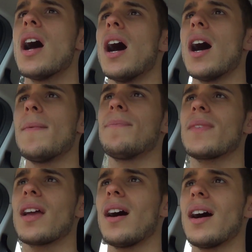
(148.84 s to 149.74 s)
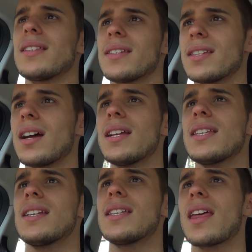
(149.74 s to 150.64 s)
I
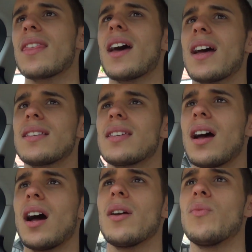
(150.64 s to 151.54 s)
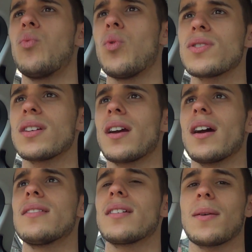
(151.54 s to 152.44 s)
decided that I wasn't
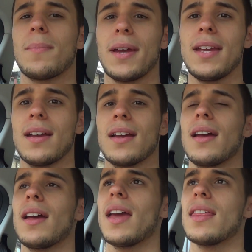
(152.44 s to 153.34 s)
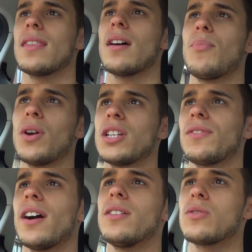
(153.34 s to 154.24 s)
going to compete in the
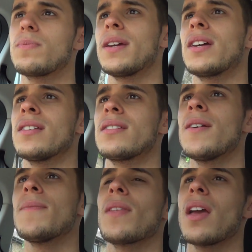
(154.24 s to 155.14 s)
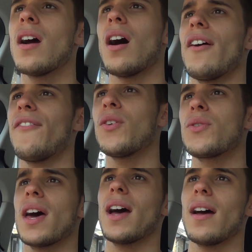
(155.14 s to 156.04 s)
British finals, because I
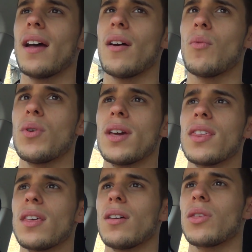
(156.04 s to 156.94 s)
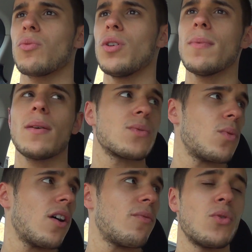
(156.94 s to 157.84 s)
feel that with 3 months
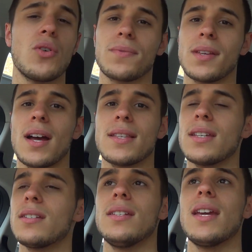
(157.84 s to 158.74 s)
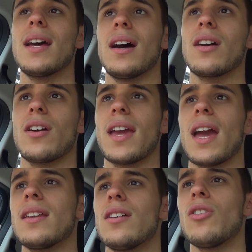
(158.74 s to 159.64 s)
worth more of dieting, yeah, I could
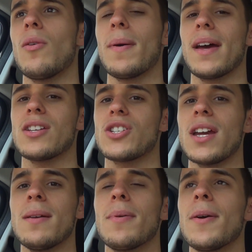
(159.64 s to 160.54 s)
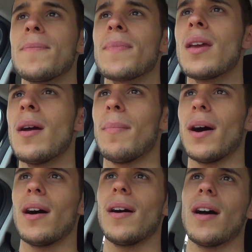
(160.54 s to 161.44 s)
get in a lot better shape.
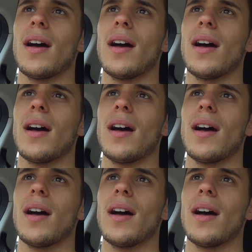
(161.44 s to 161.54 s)
But